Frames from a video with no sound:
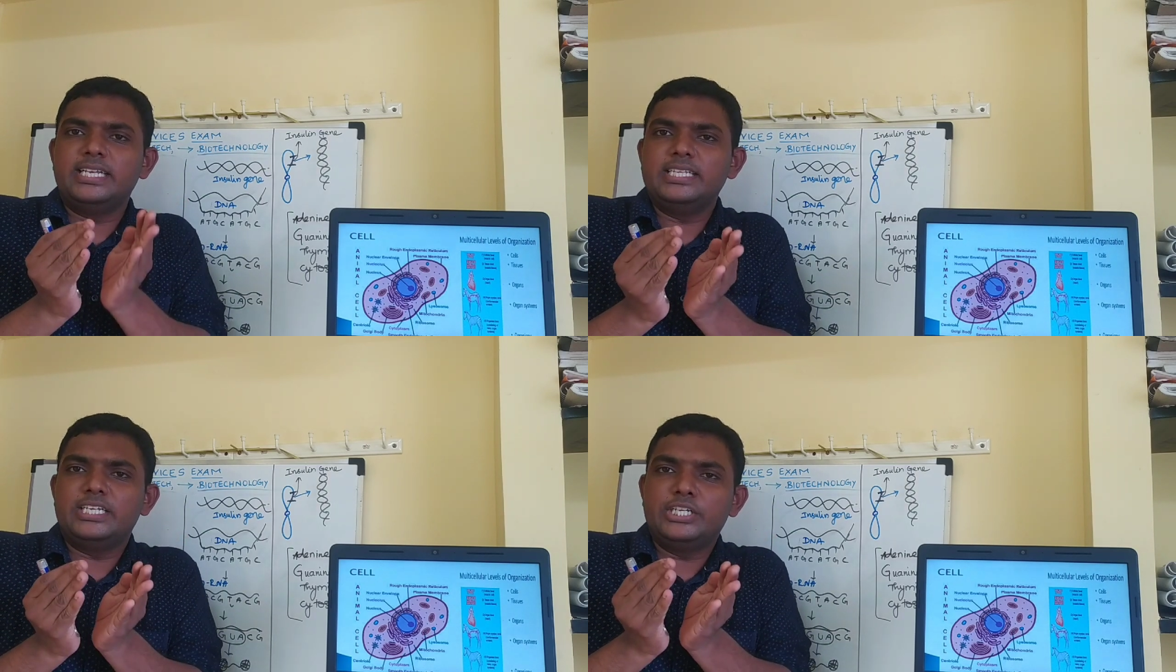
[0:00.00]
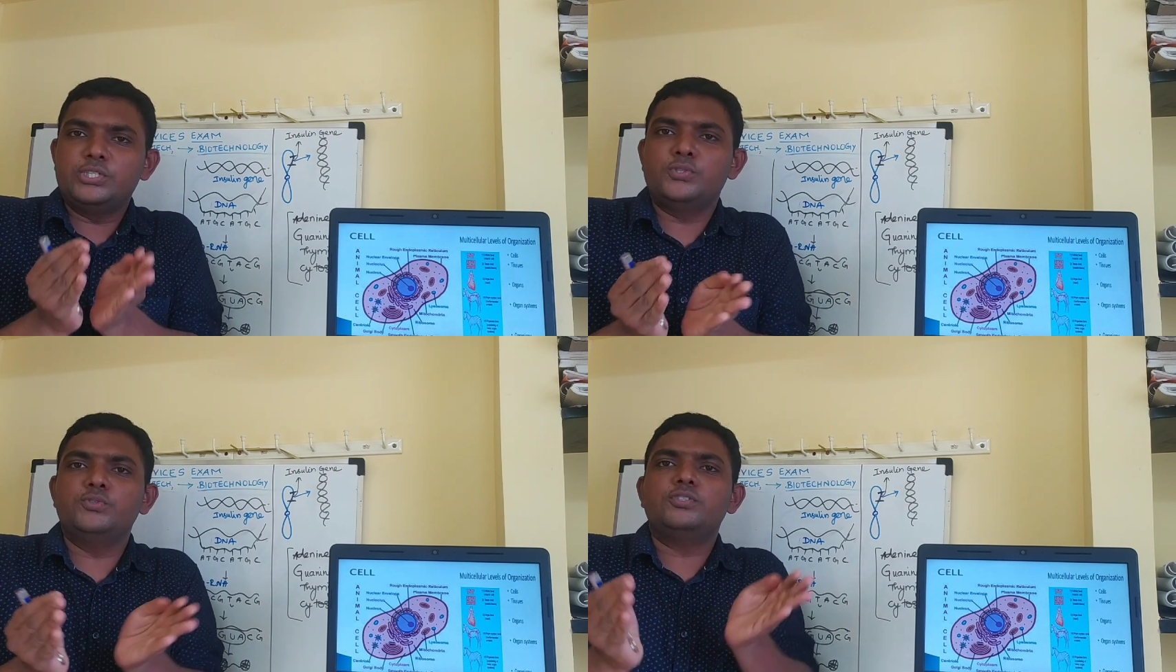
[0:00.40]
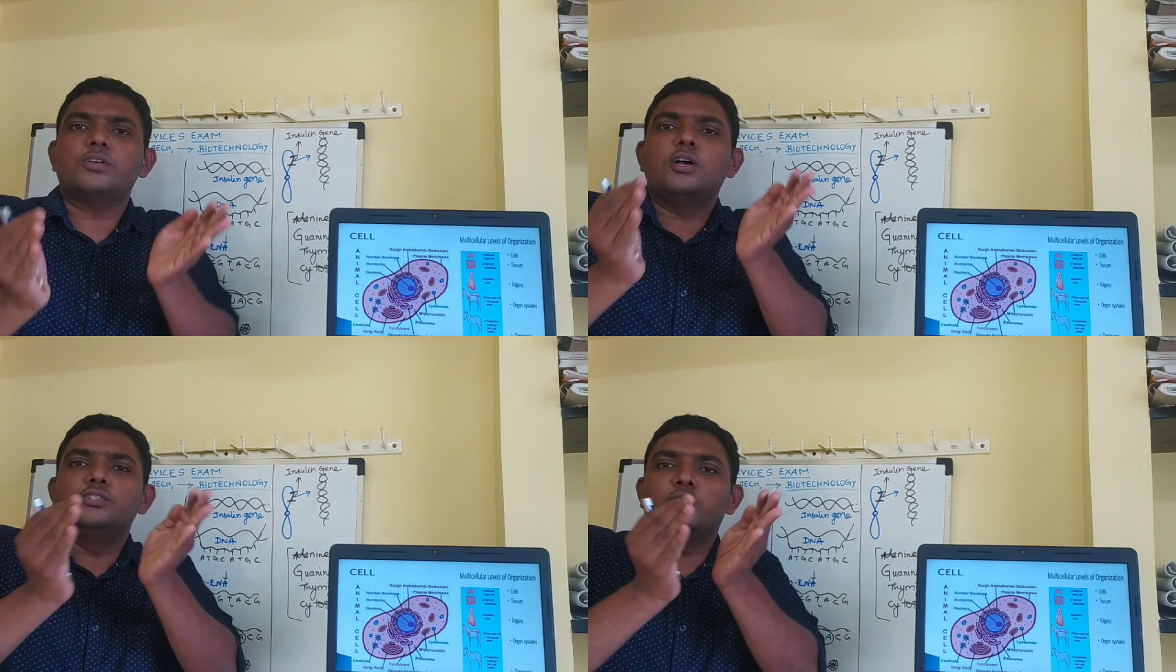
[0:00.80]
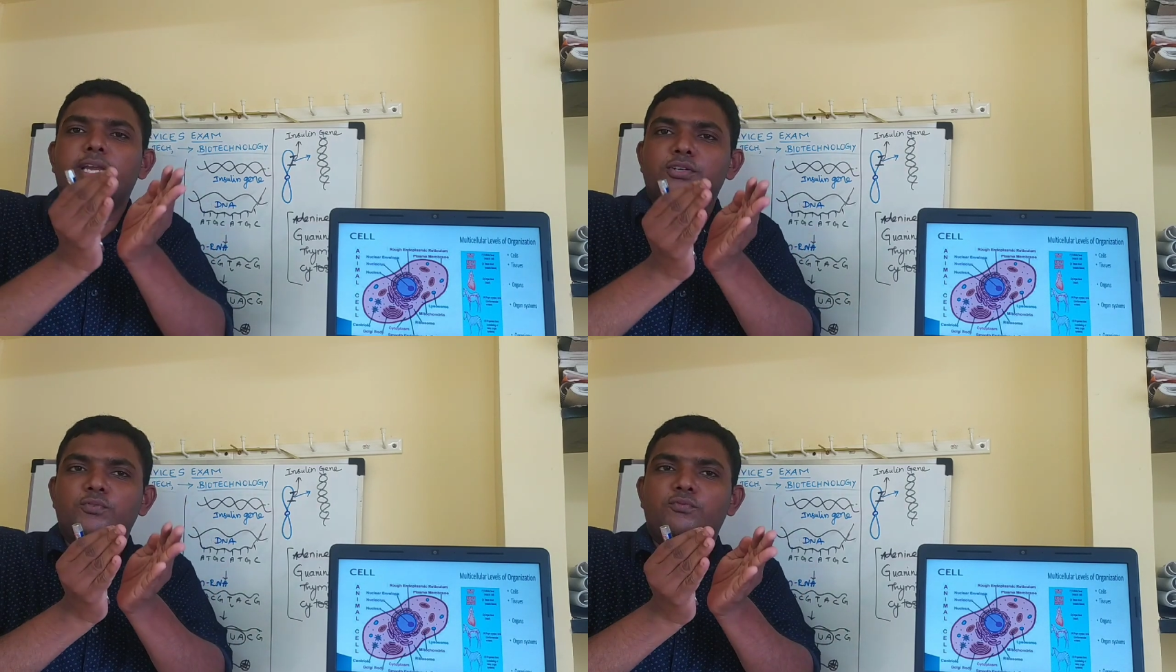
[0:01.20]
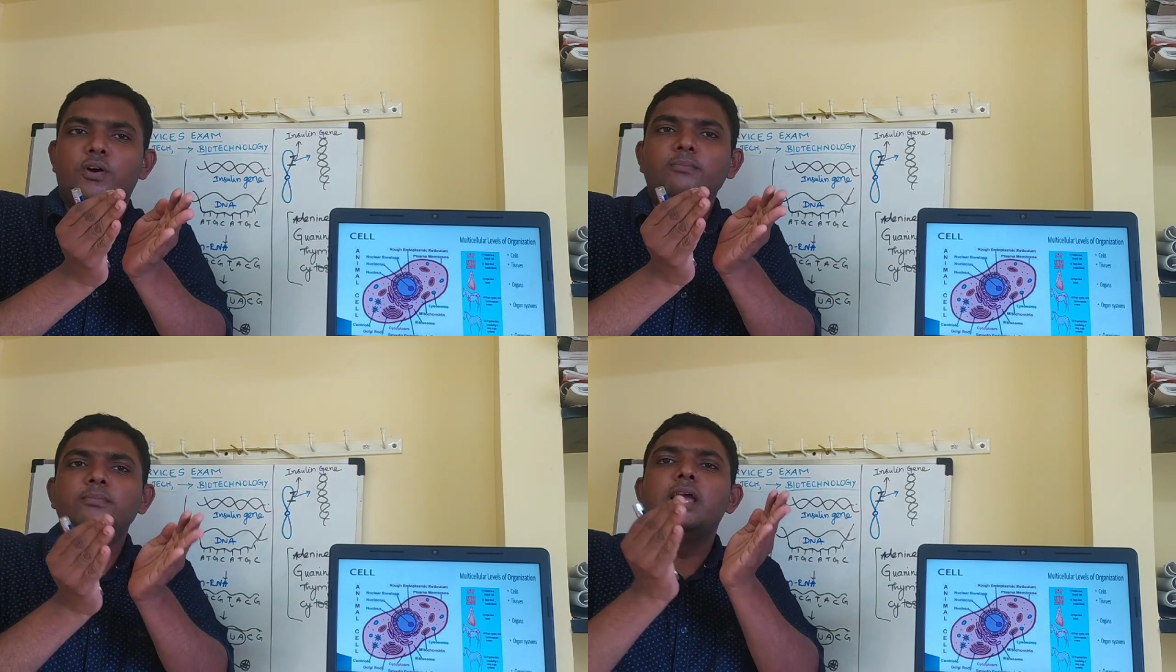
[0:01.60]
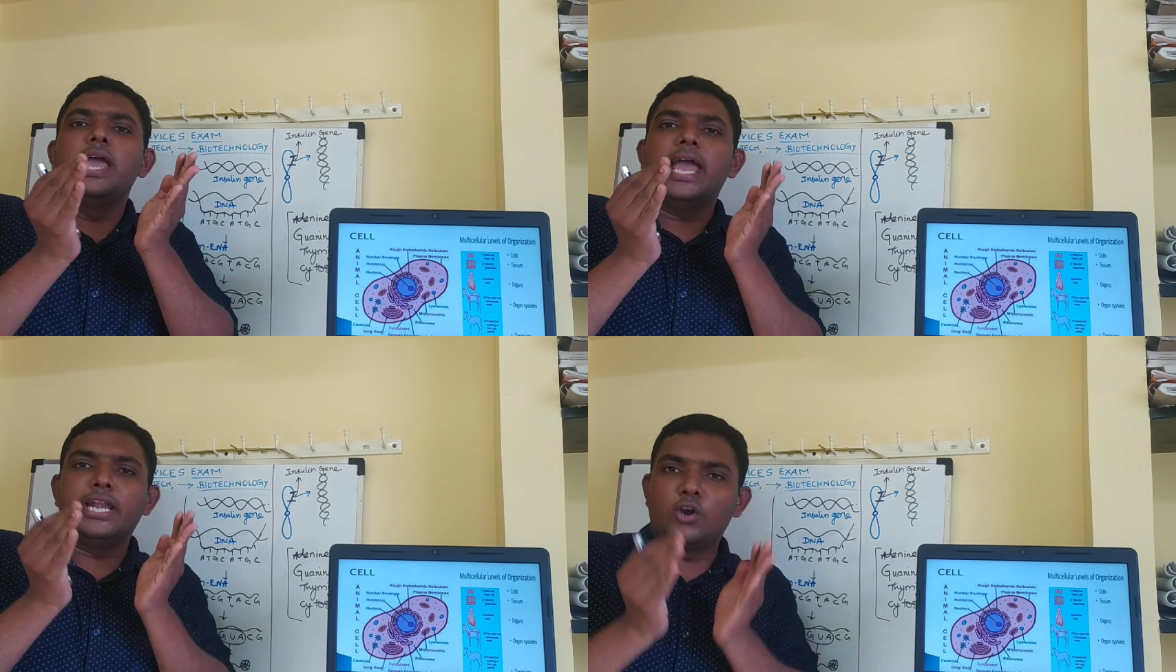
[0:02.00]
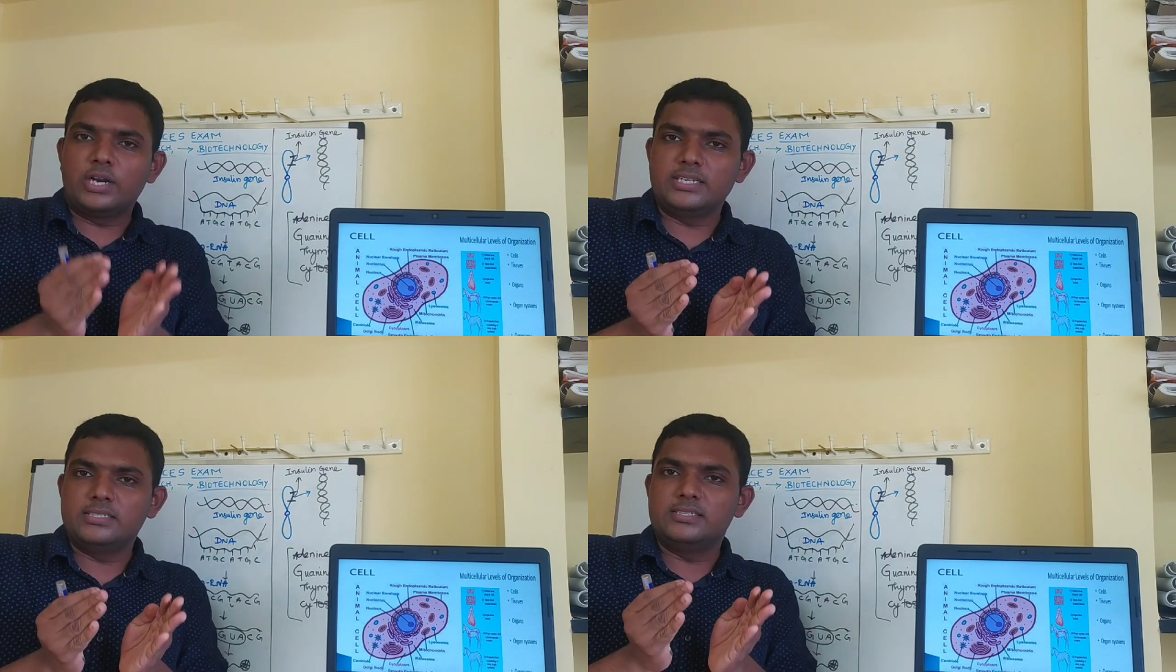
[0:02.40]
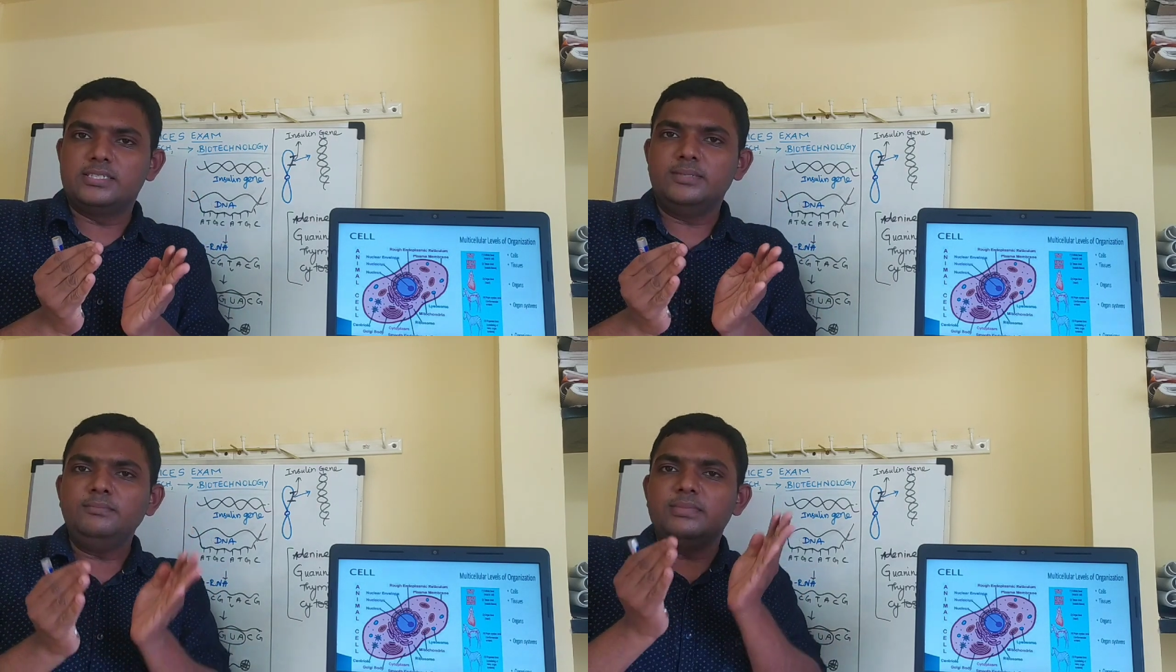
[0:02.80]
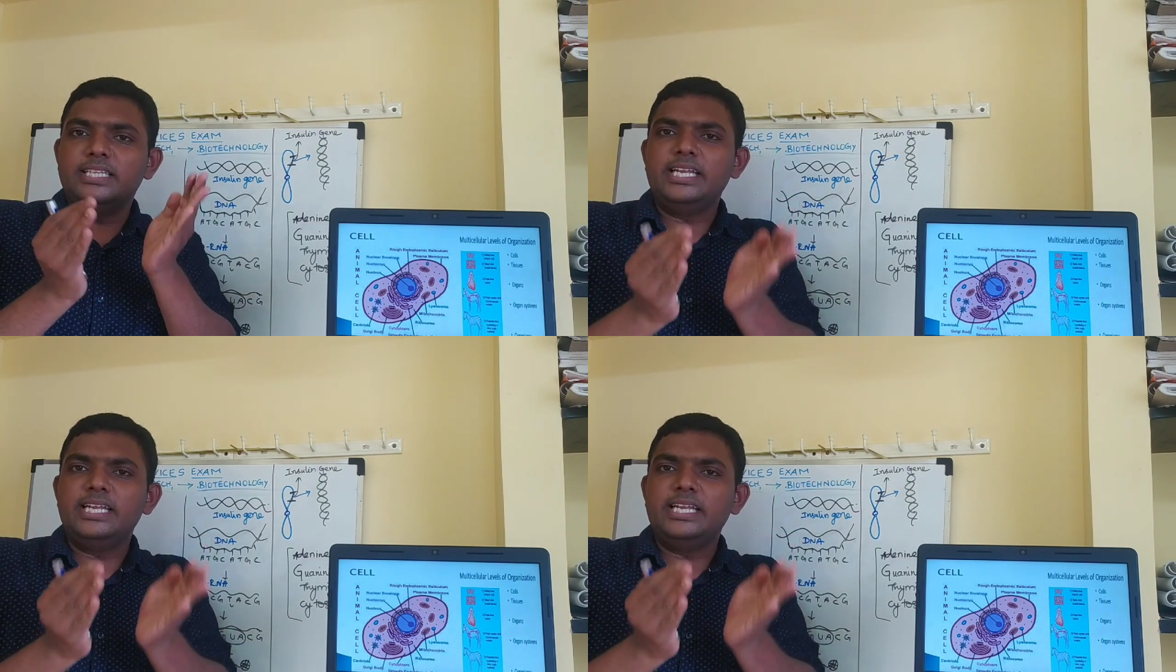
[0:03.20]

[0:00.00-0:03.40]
Then the tissues join to form an organ system.